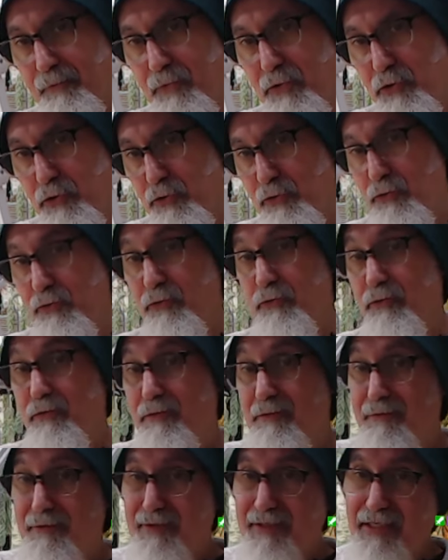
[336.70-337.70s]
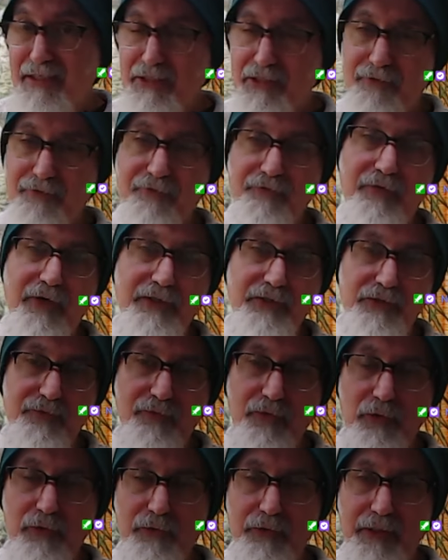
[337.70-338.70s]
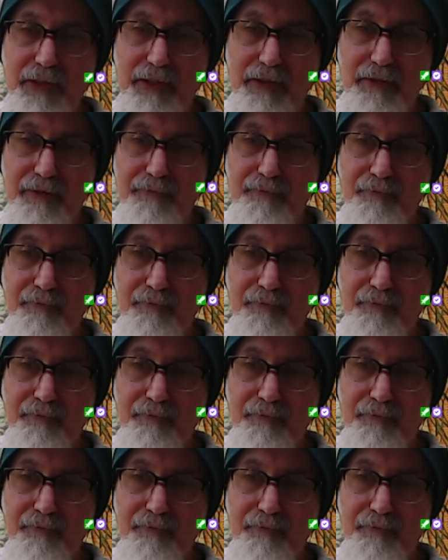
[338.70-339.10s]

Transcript: to get some funds flowing in.